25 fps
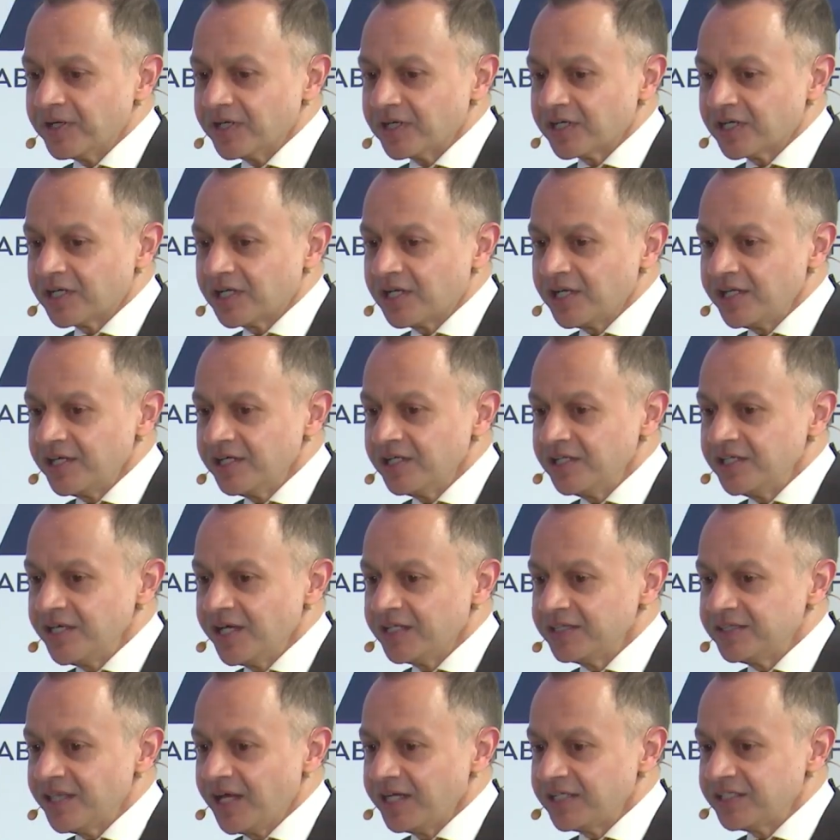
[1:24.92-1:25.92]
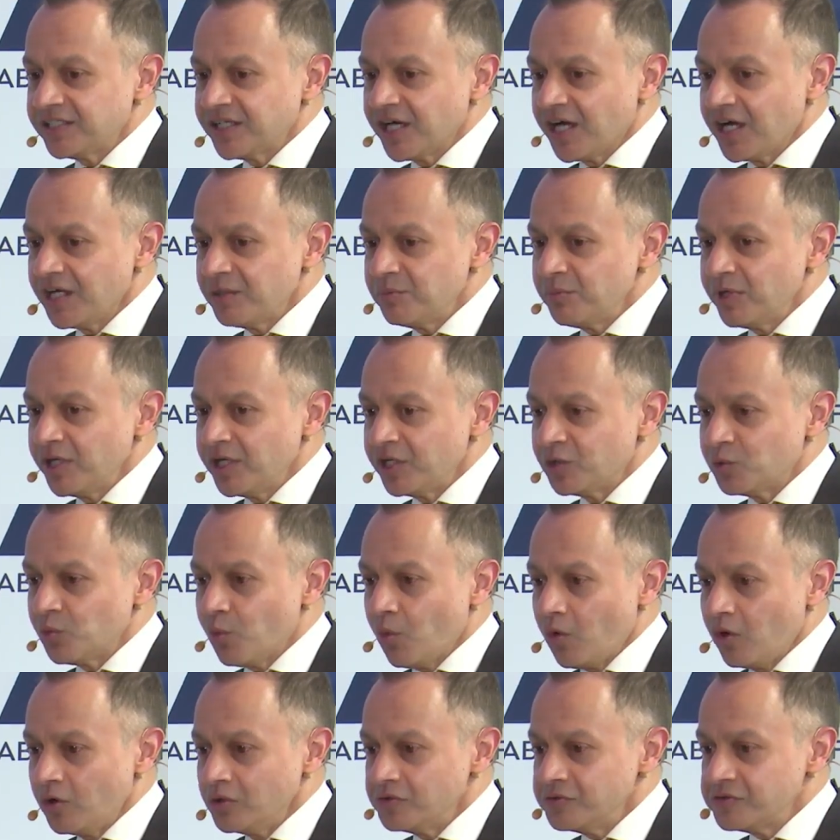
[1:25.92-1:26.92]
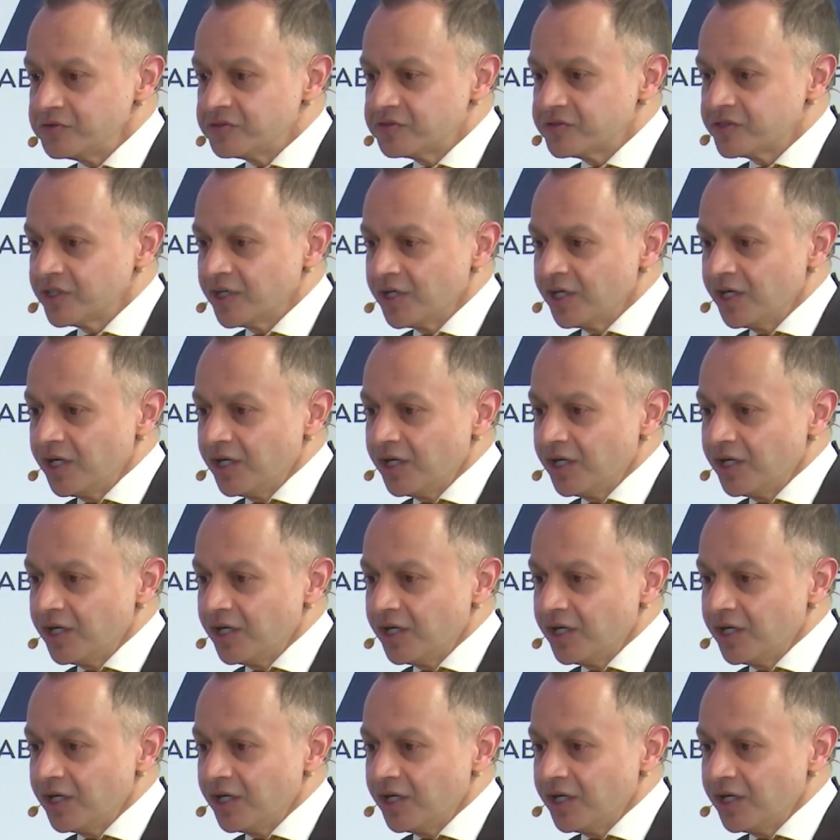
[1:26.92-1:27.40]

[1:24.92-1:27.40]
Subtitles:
clearly at that time it was